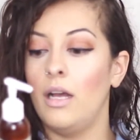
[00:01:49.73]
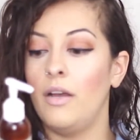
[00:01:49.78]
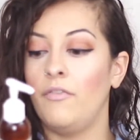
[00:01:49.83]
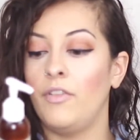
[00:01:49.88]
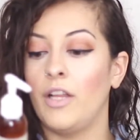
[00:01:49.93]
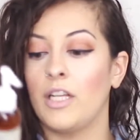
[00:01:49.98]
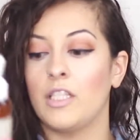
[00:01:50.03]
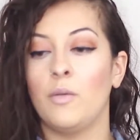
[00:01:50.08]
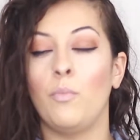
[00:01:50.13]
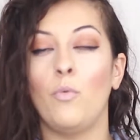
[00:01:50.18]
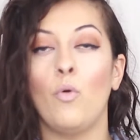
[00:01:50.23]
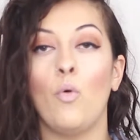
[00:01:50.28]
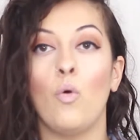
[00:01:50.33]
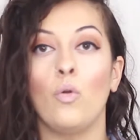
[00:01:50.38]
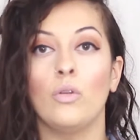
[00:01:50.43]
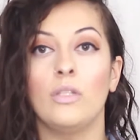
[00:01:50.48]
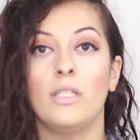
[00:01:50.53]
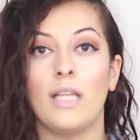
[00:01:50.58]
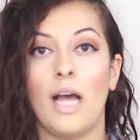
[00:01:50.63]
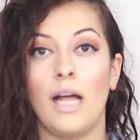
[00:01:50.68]
flexible
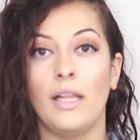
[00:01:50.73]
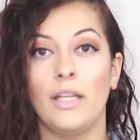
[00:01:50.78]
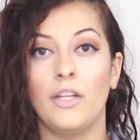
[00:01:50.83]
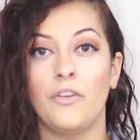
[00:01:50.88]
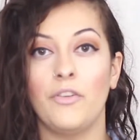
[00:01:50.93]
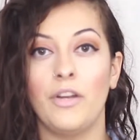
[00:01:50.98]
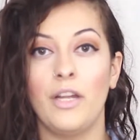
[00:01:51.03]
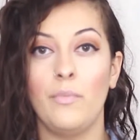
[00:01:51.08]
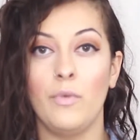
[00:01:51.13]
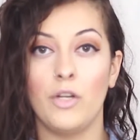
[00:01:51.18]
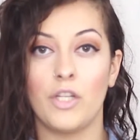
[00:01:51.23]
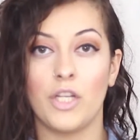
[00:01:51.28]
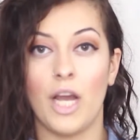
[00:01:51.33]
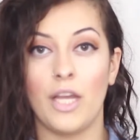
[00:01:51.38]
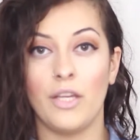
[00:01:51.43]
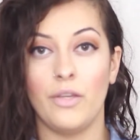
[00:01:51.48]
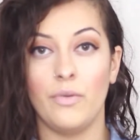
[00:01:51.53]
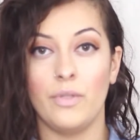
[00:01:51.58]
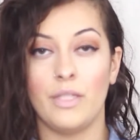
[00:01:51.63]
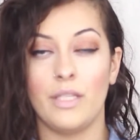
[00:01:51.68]
hold styling cream, which
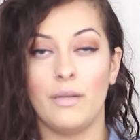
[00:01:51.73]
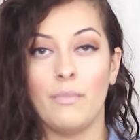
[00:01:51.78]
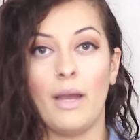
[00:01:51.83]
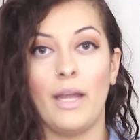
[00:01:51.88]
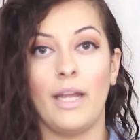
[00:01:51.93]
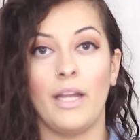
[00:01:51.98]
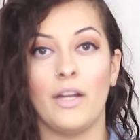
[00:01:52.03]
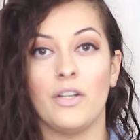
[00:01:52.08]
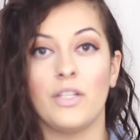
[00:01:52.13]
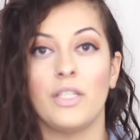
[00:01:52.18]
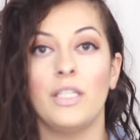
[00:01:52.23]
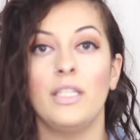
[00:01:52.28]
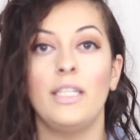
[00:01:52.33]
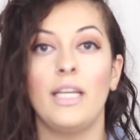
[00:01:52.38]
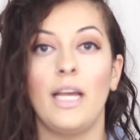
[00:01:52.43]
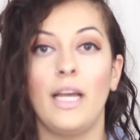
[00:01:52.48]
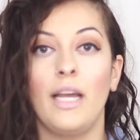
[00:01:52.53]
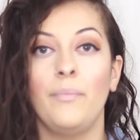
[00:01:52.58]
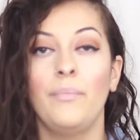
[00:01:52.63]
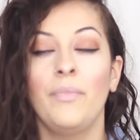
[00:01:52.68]
I used in my hair
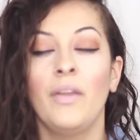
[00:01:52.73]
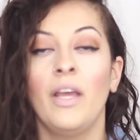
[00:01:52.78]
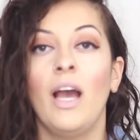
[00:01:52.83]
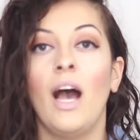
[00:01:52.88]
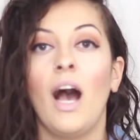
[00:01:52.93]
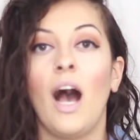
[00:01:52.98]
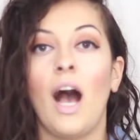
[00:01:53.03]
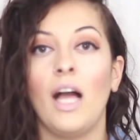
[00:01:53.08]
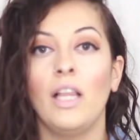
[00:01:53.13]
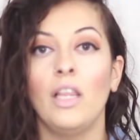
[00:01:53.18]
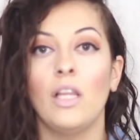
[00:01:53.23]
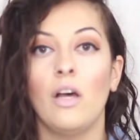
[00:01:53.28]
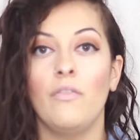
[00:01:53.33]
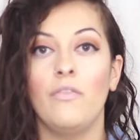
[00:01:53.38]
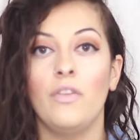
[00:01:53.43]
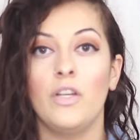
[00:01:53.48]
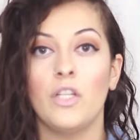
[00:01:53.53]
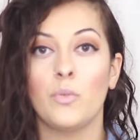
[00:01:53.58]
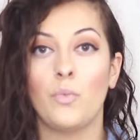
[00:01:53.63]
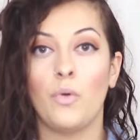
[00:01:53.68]
today. I love
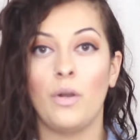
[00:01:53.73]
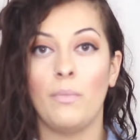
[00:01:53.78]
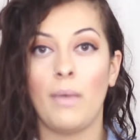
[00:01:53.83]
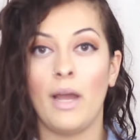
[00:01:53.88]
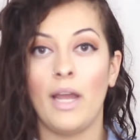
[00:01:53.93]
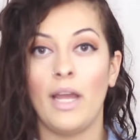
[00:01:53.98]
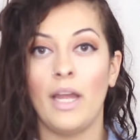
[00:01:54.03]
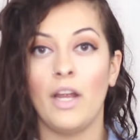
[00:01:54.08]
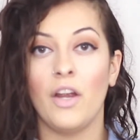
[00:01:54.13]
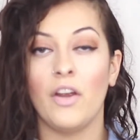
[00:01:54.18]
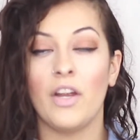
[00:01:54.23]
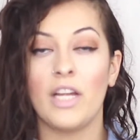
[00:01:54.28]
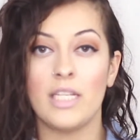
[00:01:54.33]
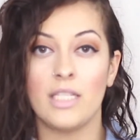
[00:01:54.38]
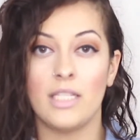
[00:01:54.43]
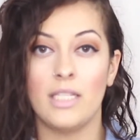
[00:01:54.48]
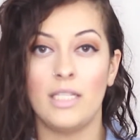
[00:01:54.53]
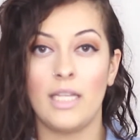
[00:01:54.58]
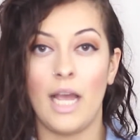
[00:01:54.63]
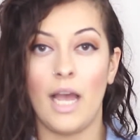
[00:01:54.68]
this when my hair
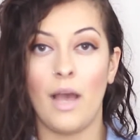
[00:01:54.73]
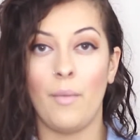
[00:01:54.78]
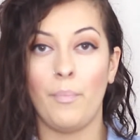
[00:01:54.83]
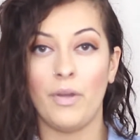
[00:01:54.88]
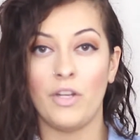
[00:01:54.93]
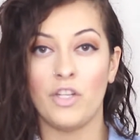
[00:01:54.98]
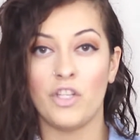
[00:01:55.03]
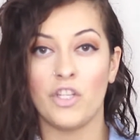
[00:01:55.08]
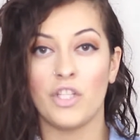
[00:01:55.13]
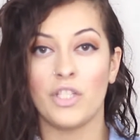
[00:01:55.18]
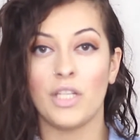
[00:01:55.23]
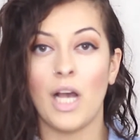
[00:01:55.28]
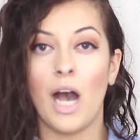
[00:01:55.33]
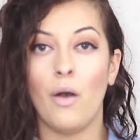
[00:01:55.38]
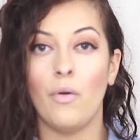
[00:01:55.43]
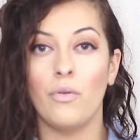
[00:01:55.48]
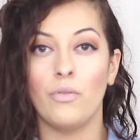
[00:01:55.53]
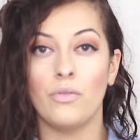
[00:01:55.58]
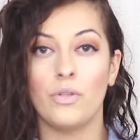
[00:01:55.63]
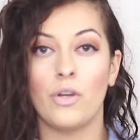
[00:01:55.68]
is damp and just
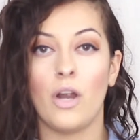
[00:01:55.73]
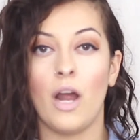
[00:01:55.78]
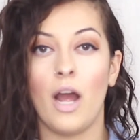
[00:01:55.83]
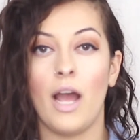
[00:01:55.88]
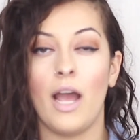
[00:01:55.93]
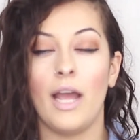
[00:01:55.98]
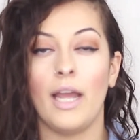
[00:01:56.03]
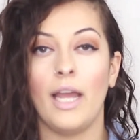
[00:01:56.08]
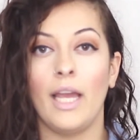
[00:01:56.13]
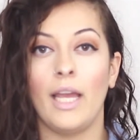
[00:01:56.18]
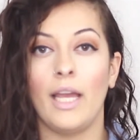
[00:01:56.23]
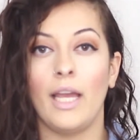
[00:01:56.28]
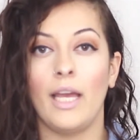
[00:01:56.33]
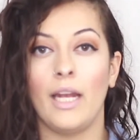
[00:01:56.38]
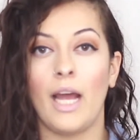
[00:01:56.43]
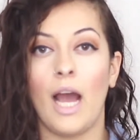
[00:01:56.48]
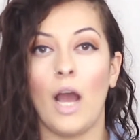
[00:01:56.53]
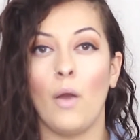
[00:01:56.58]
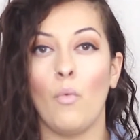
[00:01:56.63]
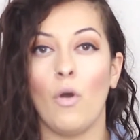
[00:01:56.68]
towel dry and
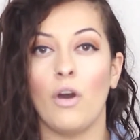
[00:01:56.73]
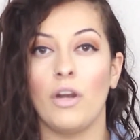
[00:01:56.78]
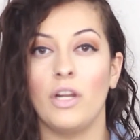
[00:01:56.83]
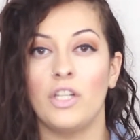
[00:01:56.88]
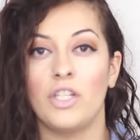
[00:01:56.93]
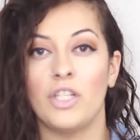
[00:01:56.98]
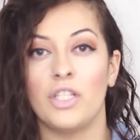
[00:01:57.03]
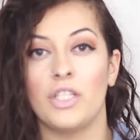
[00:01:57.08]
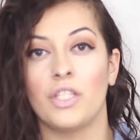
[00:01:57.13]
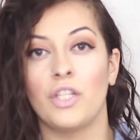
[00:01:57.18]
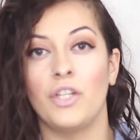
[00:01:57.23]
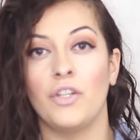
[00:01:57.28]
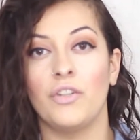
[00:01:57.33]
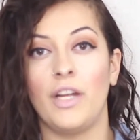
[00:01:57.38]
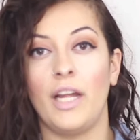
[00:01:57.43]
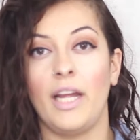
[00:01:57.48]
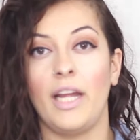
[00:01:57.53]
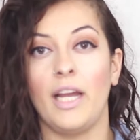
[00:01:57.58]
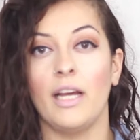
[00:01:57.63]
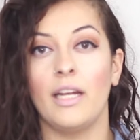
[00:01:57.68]
I want to just
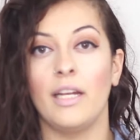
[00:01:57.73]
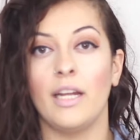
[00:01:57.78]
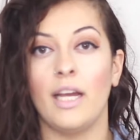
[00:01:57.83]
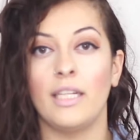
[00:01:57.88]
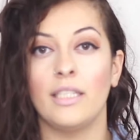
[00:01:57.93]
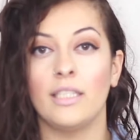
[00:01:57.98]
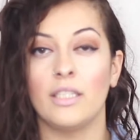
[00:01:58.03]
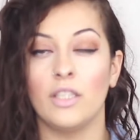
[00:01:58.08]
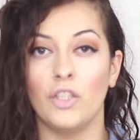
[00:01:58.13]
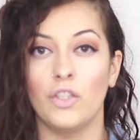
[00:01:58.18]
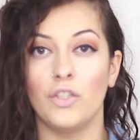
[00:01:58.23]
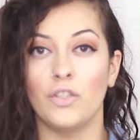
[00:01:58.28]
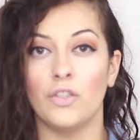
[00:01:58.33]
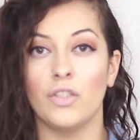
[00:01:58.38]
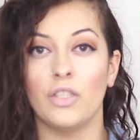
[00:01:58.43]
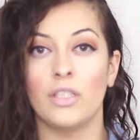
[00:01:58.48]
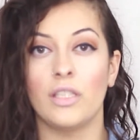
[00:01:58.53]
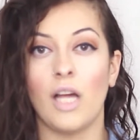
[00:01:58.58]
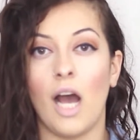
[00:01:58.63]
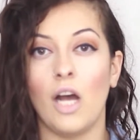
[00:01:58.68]
create a nice little
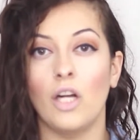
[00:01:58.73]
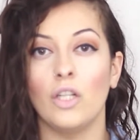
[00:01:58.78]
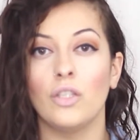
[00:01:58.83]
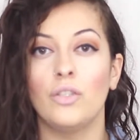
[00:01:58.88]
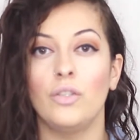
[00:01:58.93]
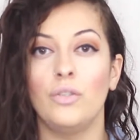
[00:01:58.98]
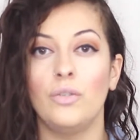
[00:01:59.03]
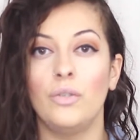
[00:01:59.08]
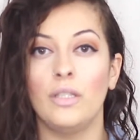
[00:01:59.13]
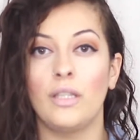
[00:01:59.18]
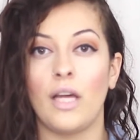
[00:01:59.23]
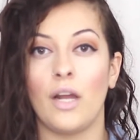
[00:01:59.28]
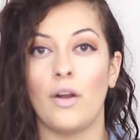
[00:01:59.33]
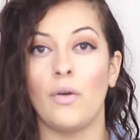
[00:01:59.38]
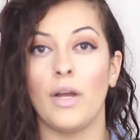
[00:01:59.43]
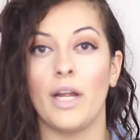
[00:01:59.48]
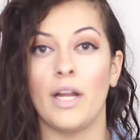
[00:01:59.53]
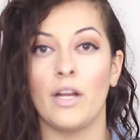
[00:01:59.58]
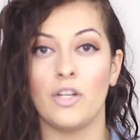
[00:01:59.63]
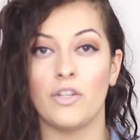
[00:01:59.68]
style to it
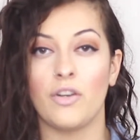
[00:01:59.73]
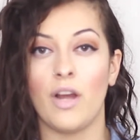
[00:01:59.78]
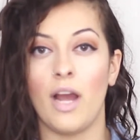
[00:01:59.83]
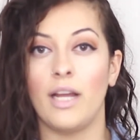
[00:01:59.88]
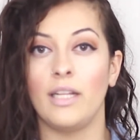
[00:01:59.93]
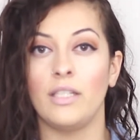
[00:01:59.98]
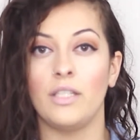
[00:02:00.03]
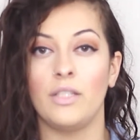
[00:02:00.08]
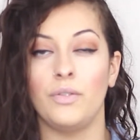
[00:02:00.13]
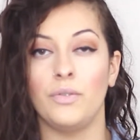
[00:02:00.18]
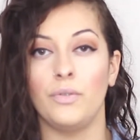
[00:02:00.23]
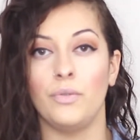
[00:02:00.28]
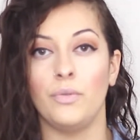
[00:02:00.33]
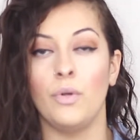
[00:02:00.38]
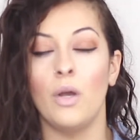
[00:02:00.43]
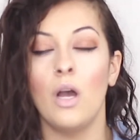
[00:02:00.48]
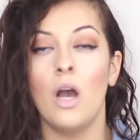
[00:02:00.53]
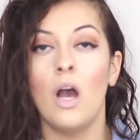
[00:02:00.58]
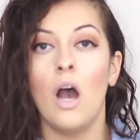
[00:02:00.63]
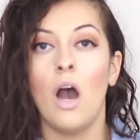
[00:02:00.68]
that'll air dry into
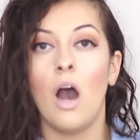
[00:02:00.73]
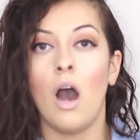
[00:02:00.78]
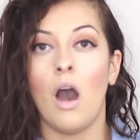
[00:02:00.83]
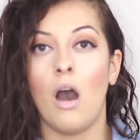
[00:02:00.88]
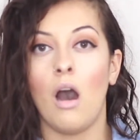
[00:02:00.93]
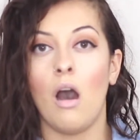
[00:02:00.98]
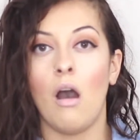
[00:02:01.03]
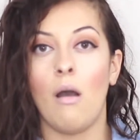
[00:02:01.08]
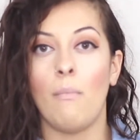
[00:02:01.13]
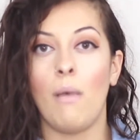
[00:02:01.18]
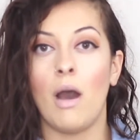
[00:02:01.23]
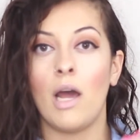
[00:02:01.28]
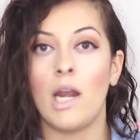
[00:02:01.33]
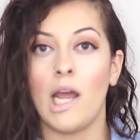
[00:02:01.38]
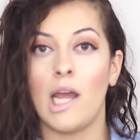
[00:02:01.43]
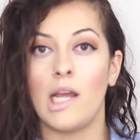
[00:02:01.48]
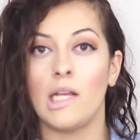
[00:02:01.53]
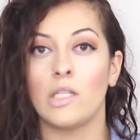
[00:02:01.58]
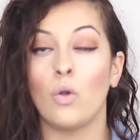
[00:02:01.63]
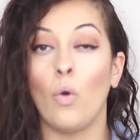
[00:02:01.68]
a
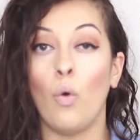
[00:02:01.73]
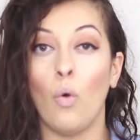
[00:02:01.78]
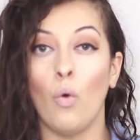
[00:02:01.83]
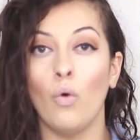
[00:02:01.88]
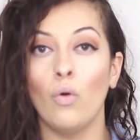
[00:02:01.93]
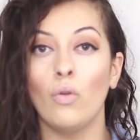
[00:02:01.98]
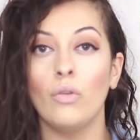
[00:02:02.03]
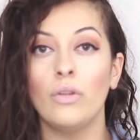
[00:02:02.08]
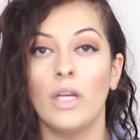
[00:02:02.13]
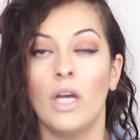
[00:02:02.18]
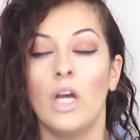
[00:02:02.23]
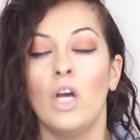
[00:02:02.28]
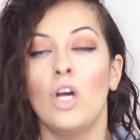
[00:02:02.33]
nice hold.